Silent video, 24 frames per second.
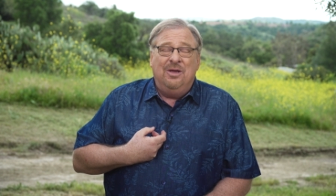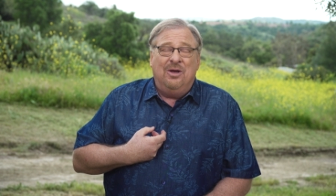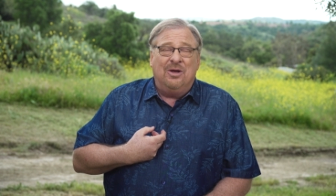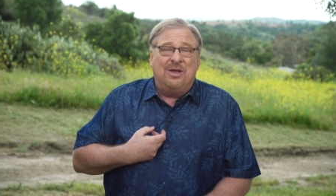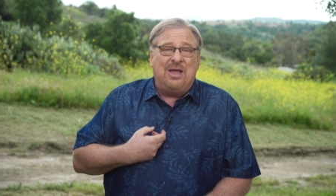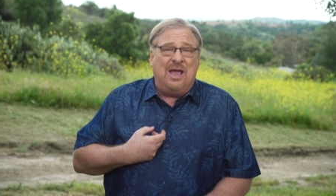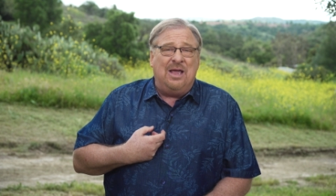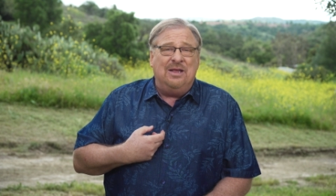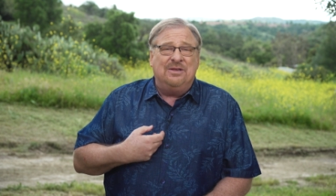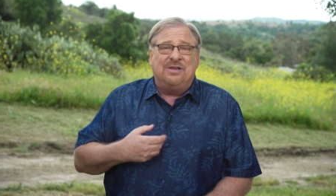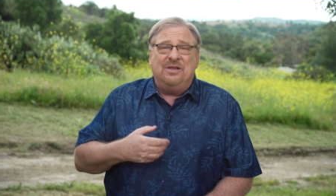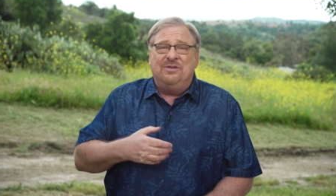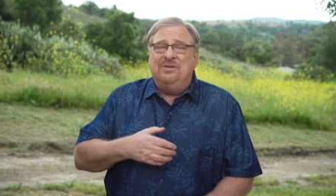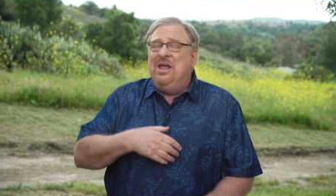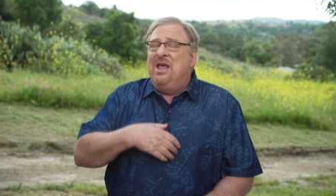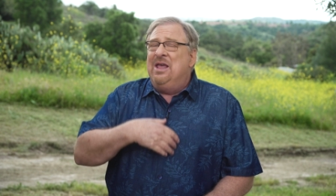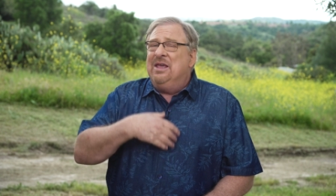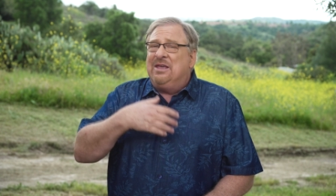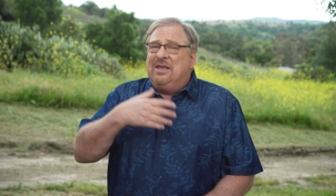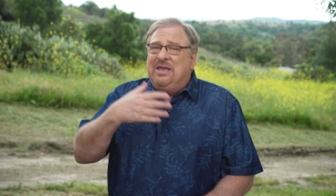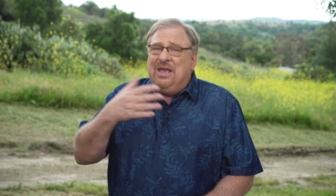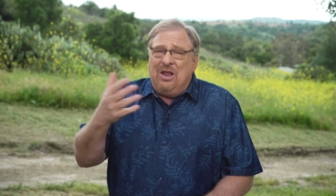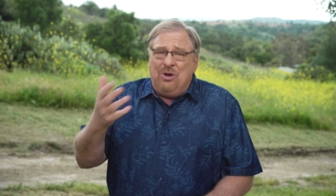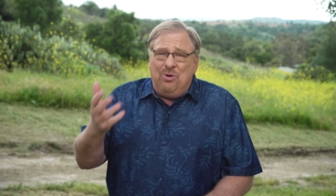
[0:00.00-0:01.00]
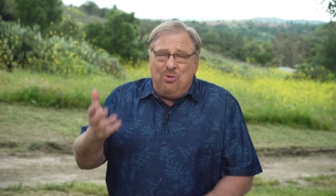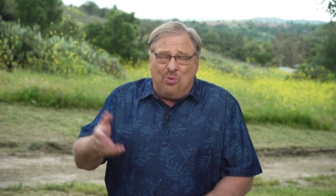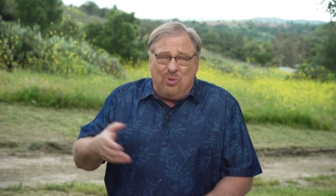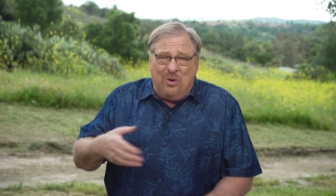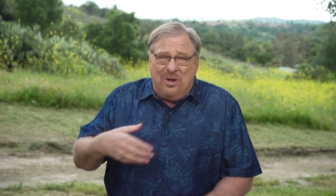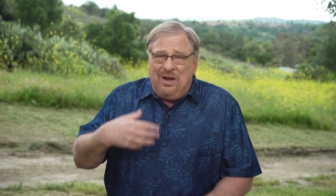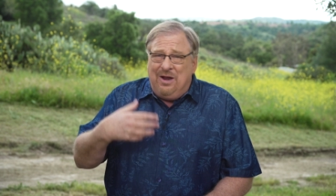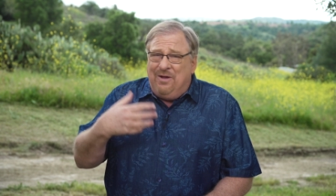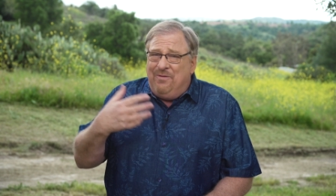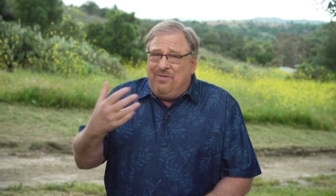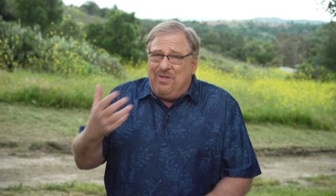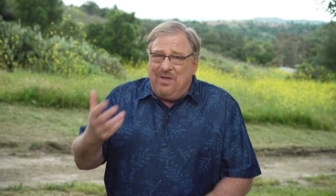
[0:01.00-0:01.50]
Okay, it says, get
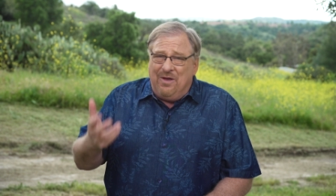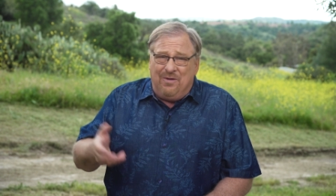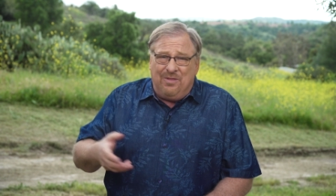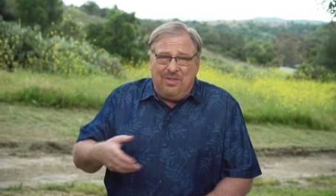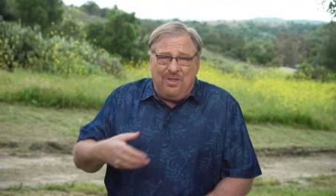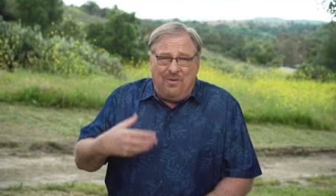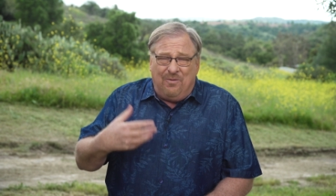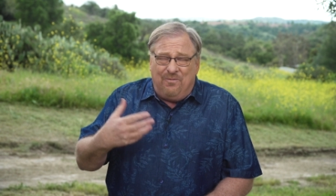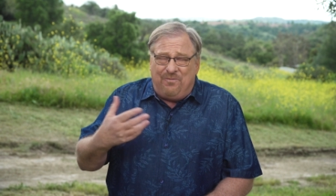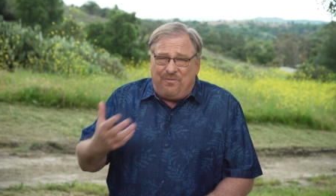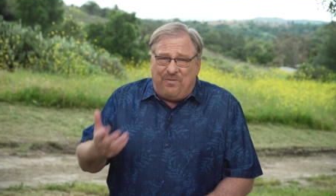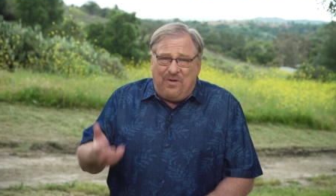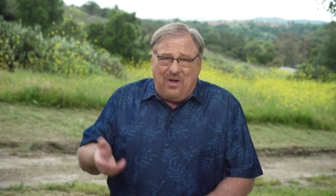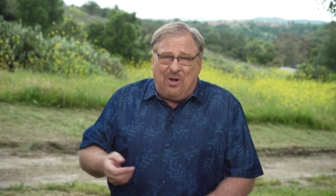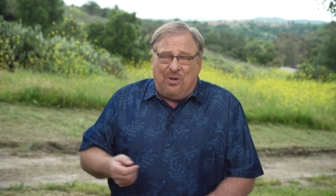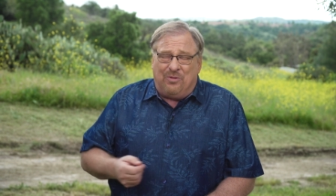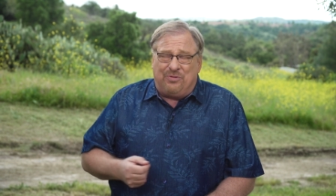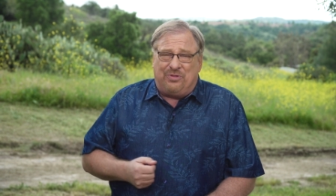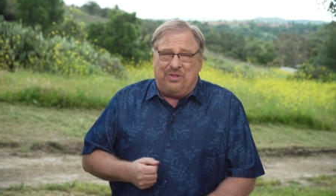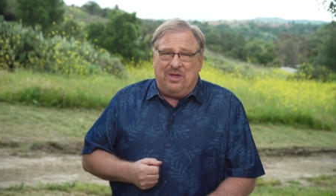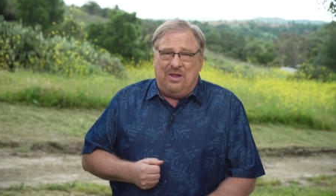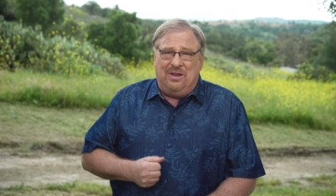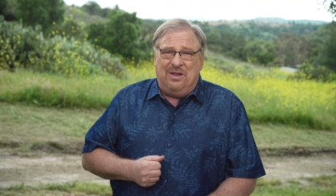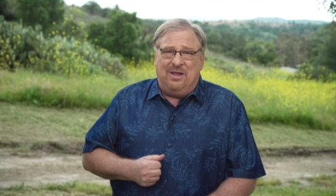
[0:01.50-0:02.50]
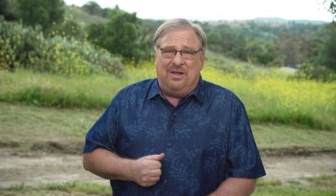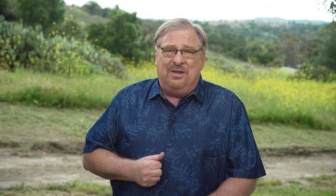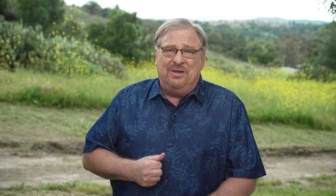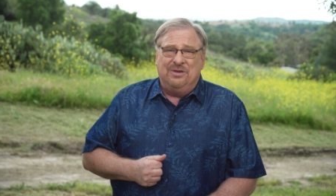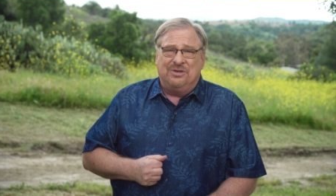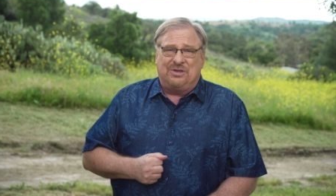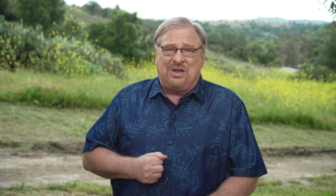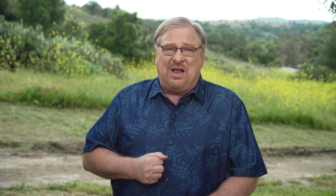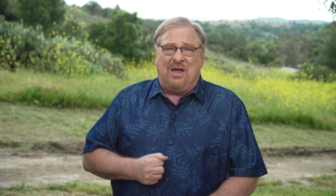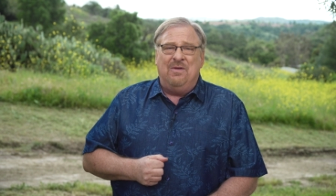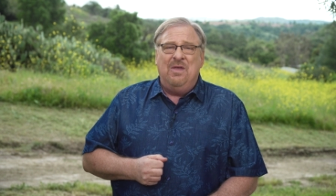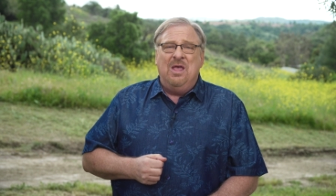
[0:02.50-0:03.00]
rid of the filth and the
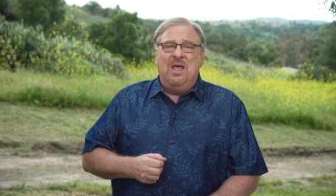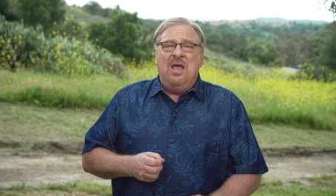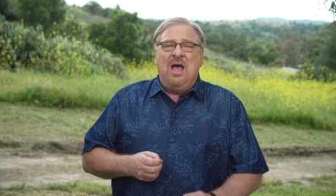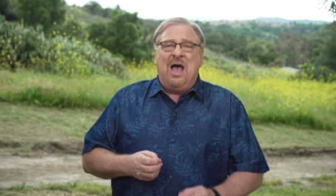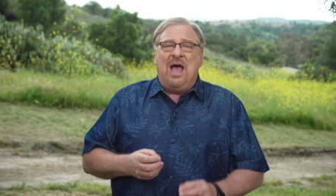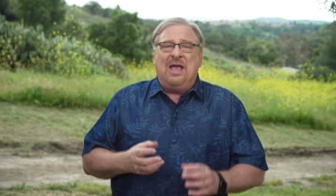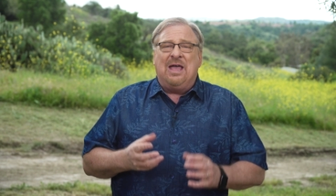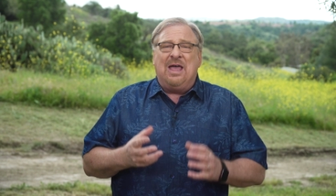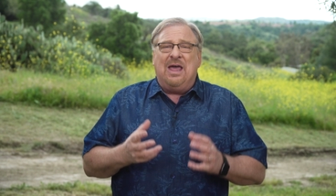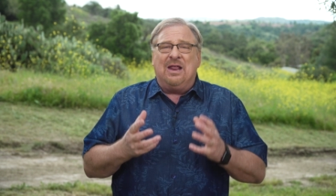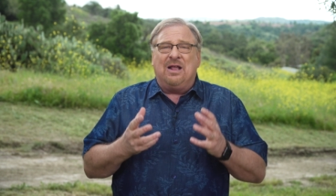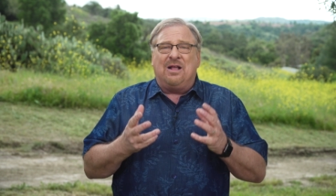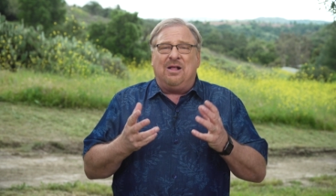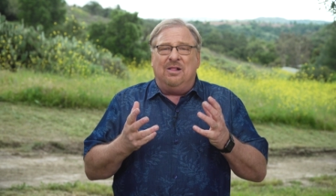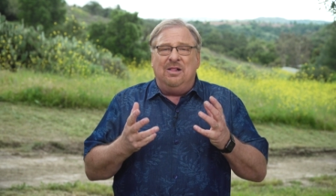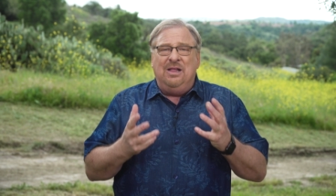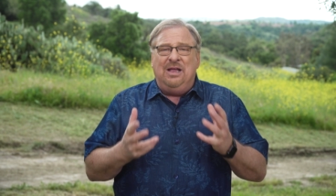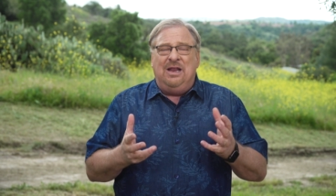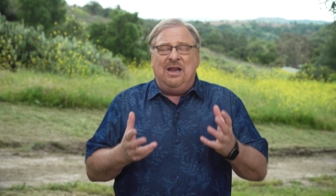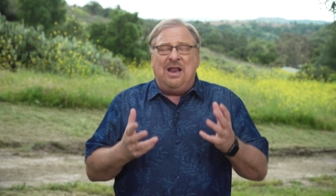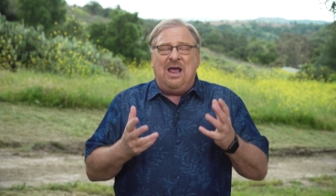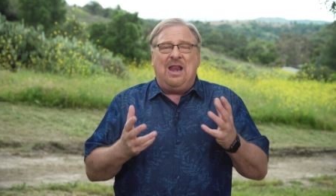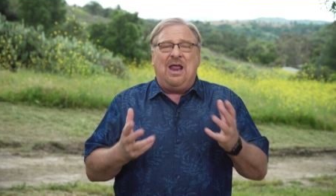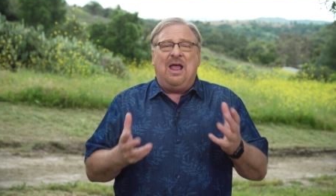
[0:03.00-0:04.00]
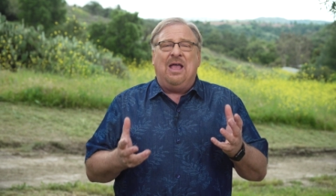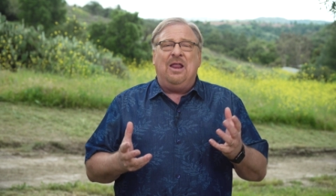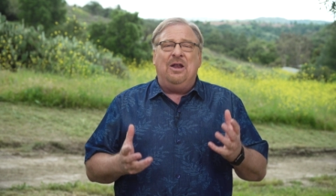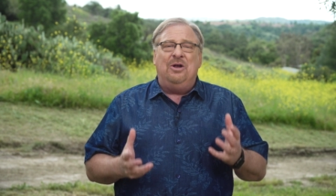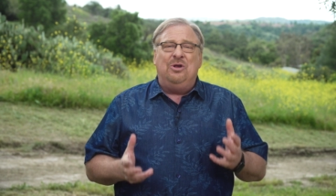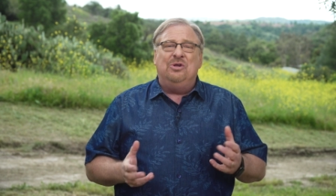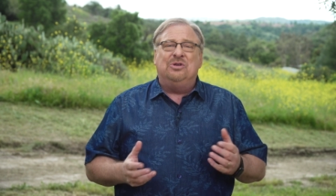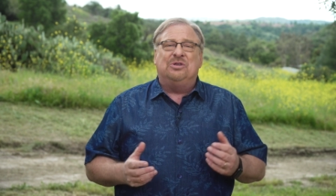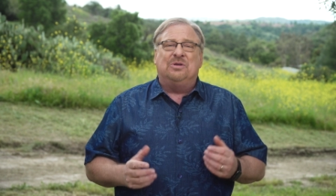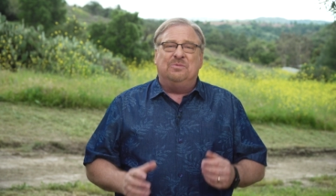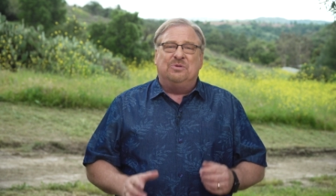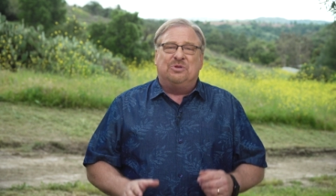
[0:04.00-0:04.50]
stuff. I got to clean out. I got
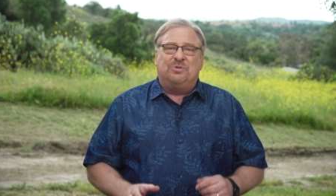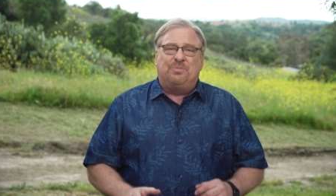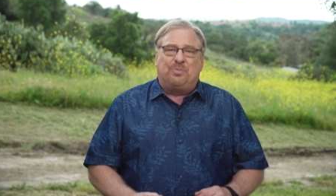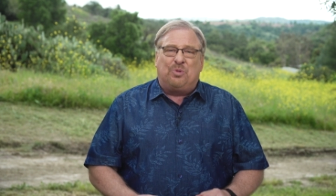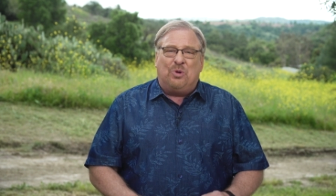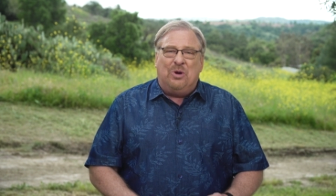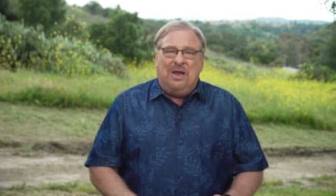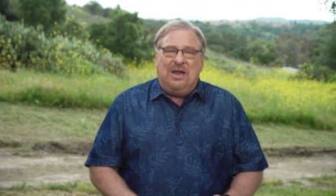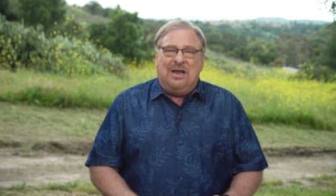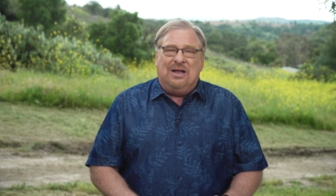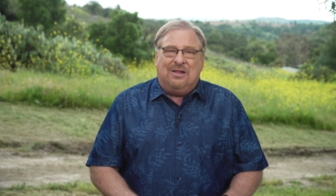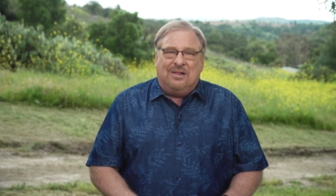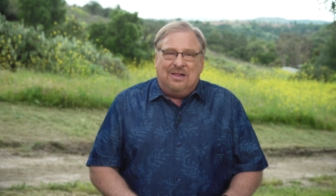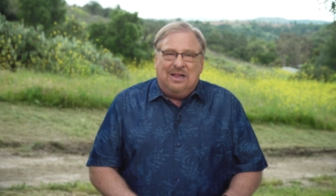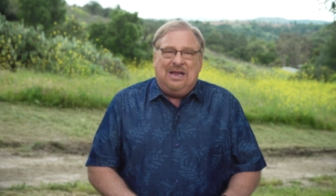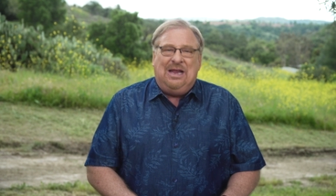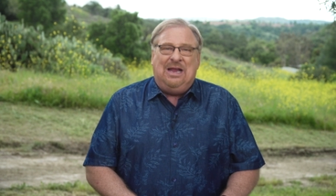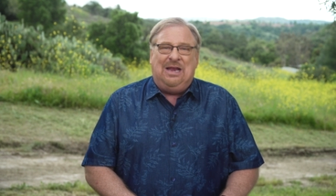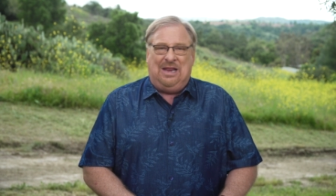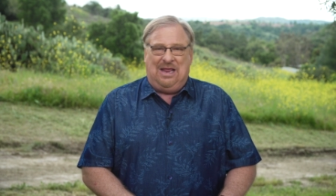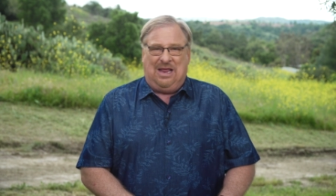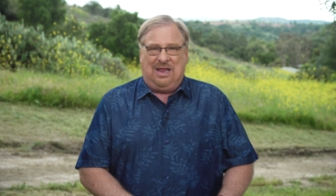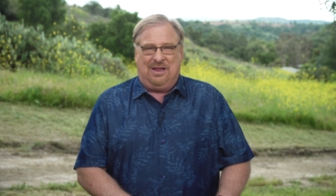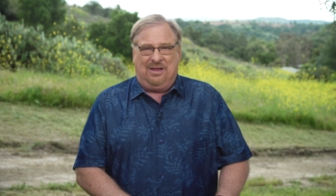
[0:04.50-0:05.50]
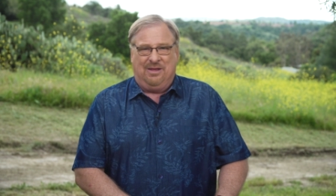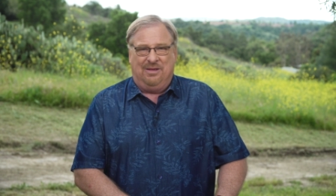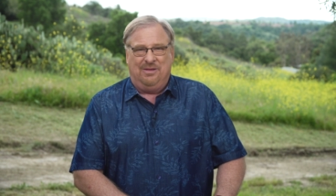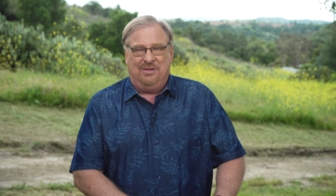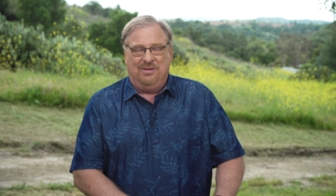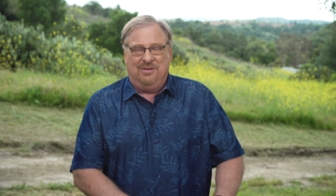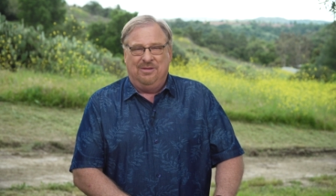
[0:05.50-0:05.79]
to do some spring cleaning.